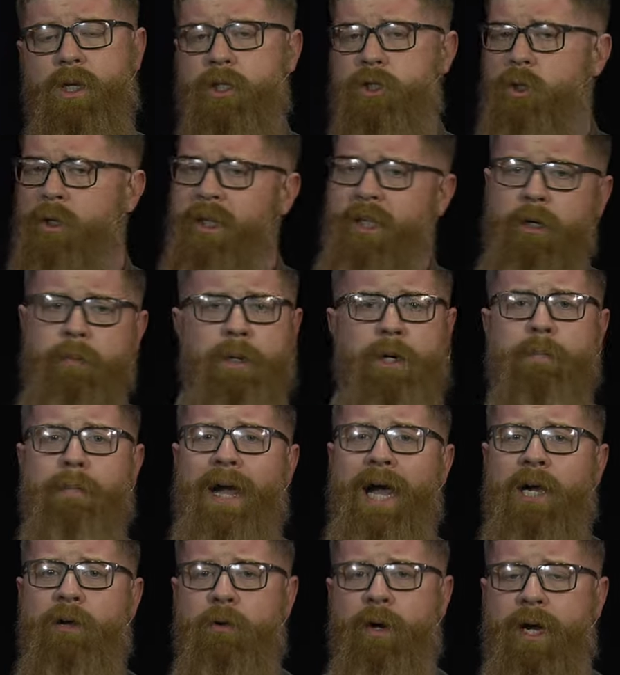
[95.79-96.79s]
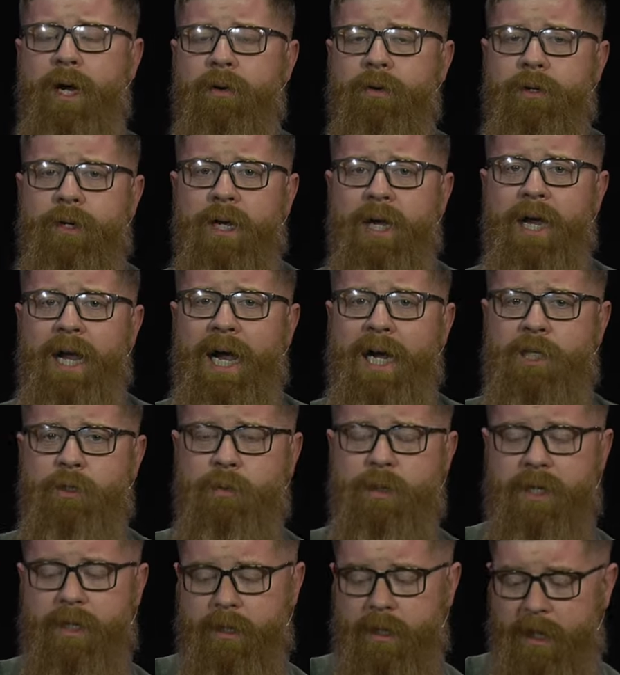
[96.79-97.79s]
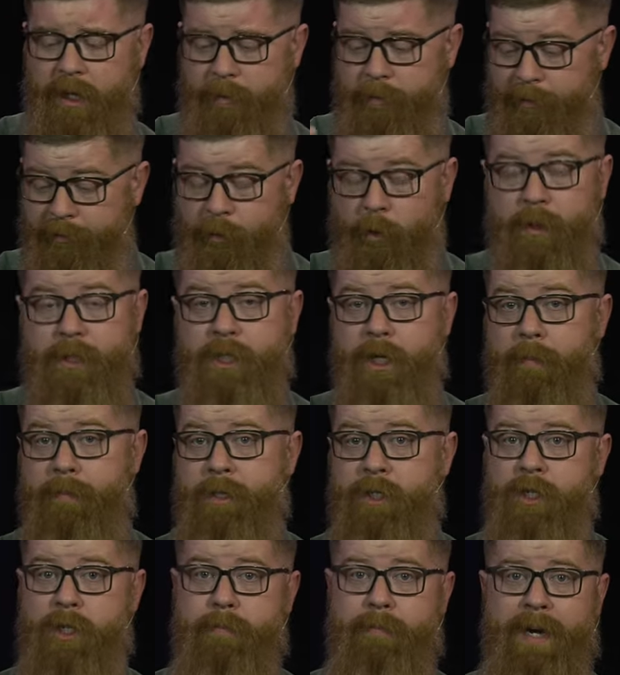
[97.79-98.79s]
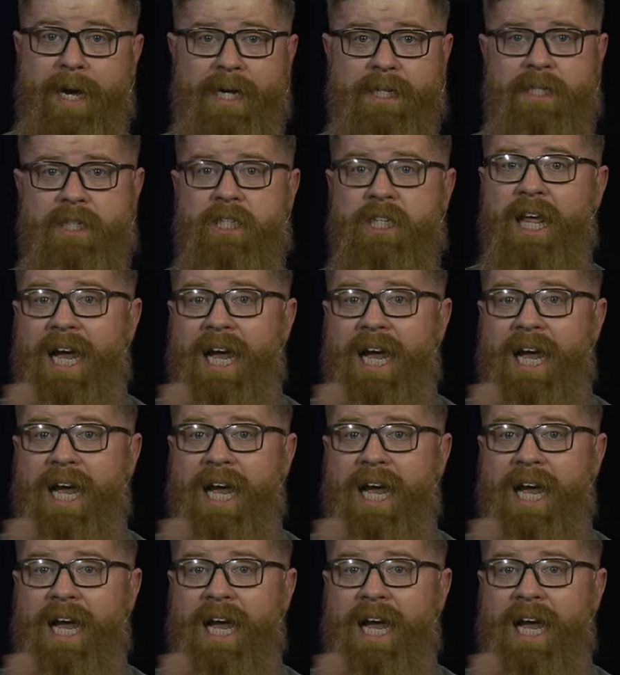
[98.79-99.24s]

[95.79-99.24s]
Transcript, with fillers: So a little bit of background as we uh, before we jump into the passage.